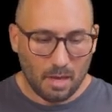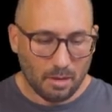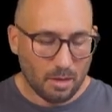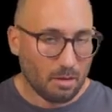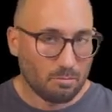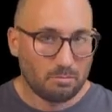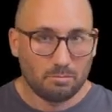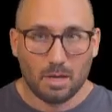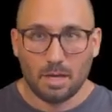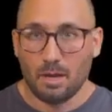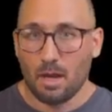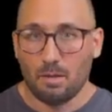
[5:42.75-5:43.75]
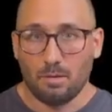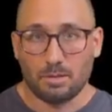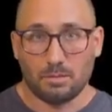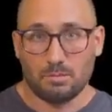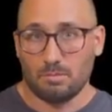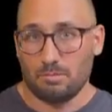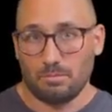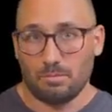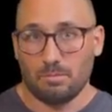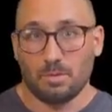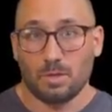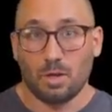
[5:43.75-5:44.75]
Yeah, and now let's
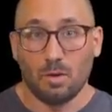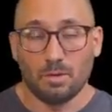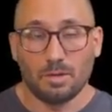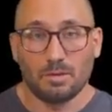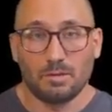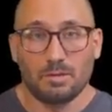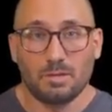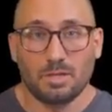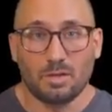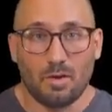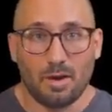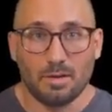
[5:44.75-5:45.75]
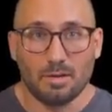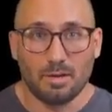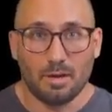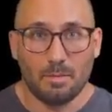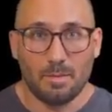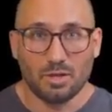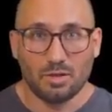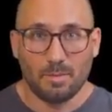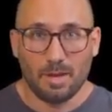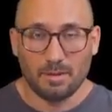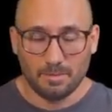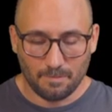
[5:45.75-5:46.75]
go and start a
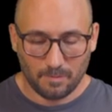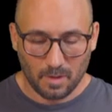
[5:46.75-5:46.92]
measurement.